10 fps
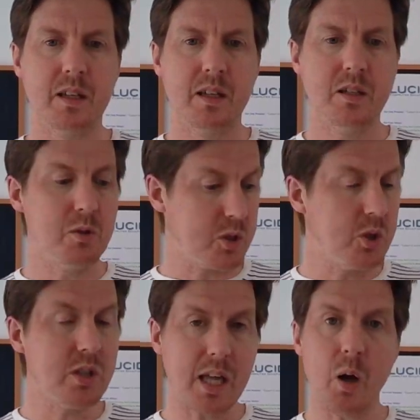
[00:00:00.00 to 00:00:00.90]
you
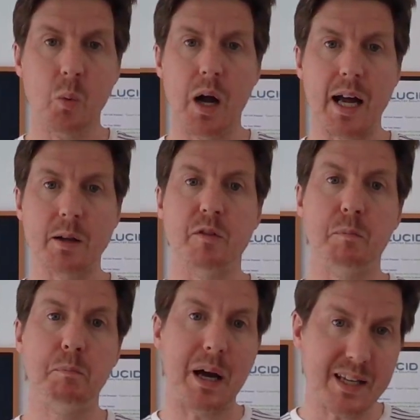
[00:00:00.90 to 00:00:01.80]
could get away
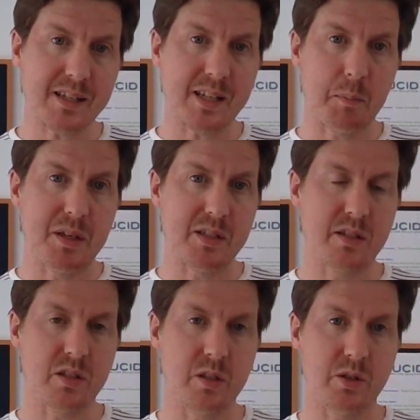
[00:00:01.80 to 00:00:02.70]
with basic
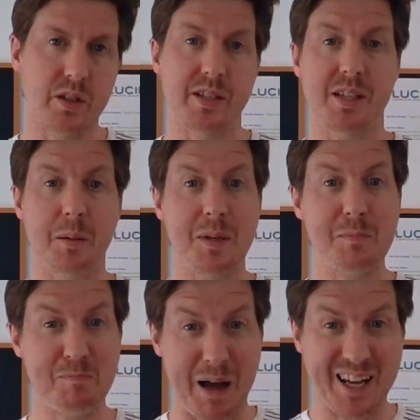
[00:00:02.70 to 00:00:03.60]
business use on this, and I
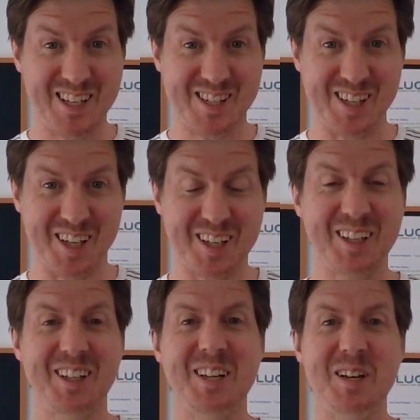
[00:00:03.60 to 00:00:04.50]
mean basic.
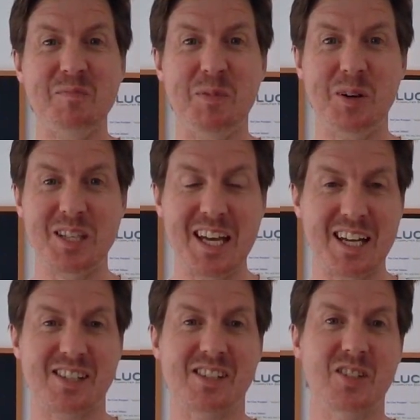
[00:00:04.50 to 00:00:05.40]
But
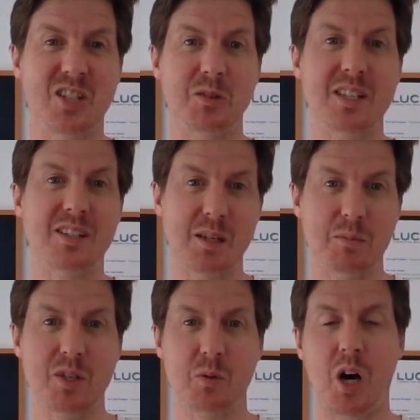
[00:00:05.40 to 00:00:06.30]
yes, doing
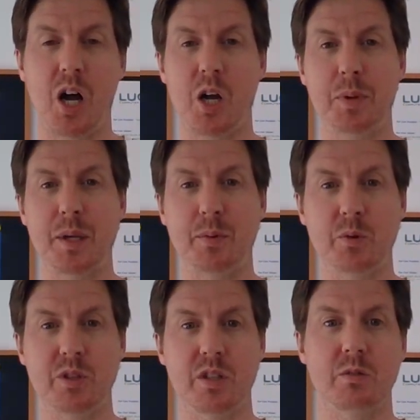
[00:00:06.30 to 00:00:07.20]
similar to what home people
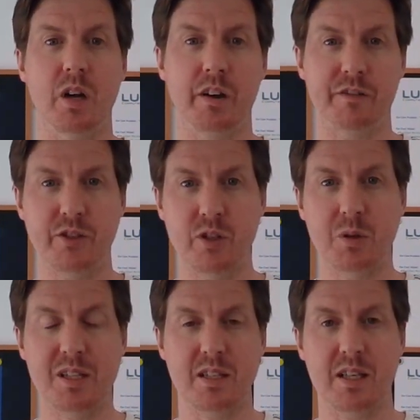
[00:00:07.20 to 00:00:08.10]
would do, a few
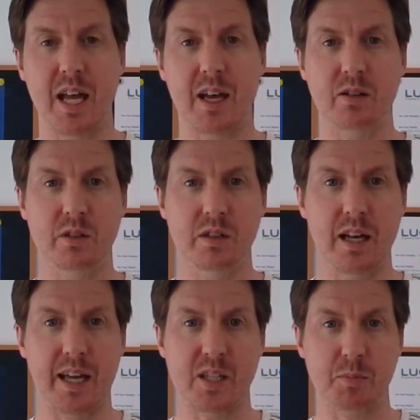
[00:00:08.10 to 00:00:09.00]
Internet or
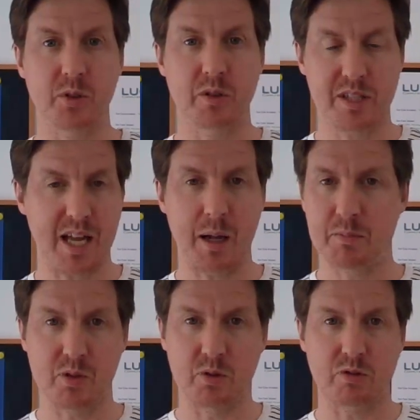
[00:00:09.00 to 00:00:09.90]
Explorer
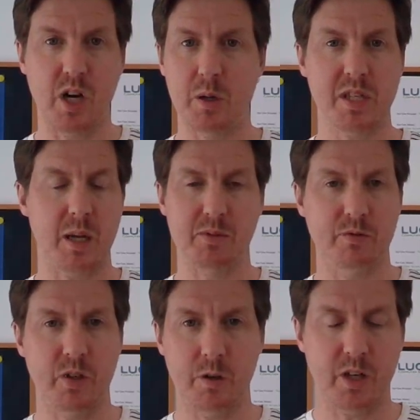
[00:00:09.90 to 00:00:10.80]
tabs or Chrome tabs or
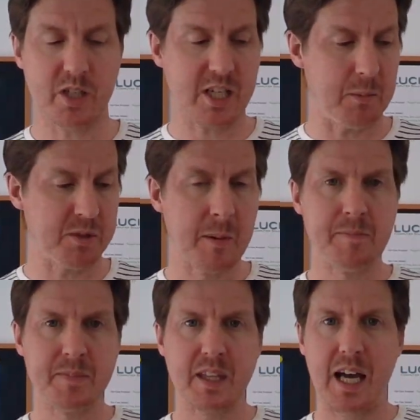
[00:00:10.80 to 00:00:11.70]
Firefox tabs,
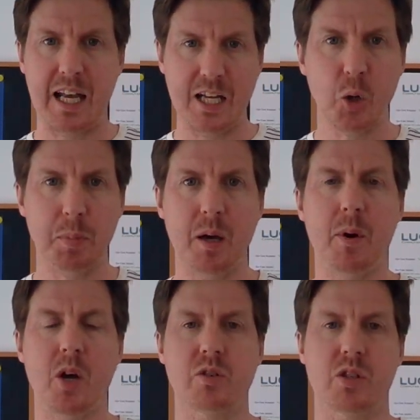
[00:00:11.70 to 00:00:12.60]
a little bit of
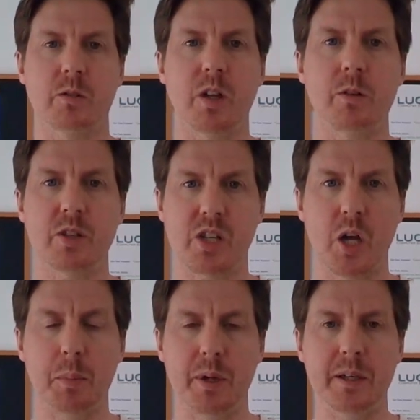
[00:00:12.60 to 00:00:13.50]
Microsoft Office
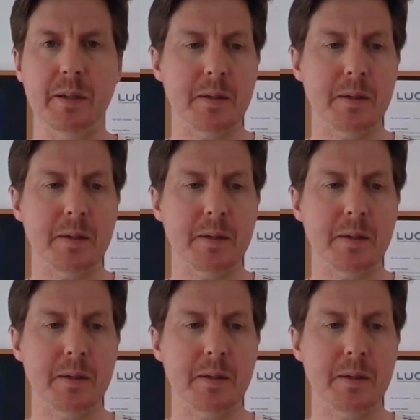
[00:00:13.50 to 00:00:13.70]
open,